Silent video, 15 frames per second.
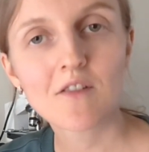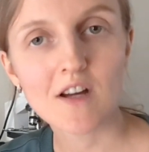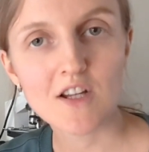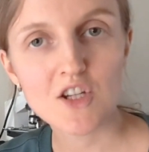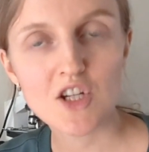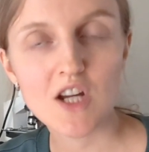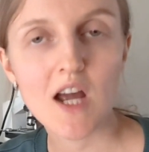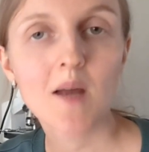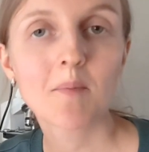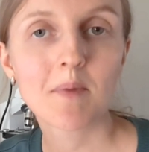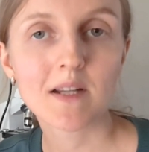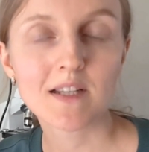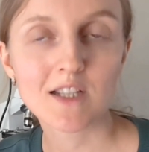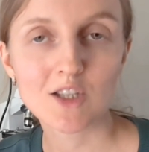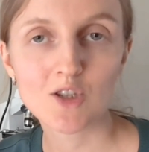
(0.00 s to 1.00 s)
fungi,
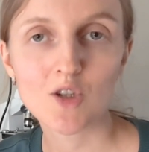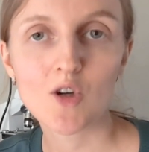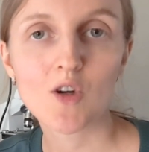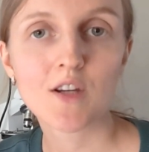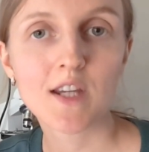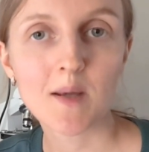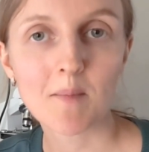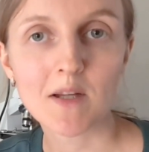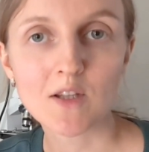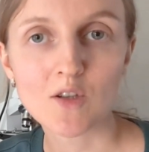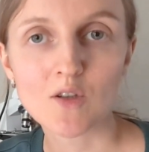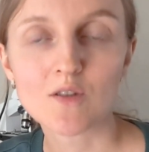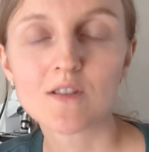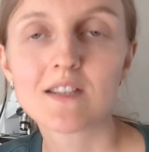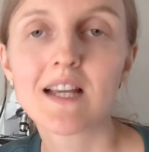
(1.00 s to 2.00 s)
protozoa,
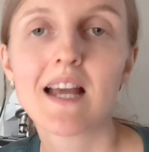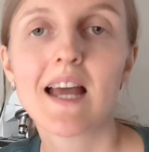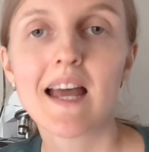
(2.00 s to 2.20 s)
nematodes,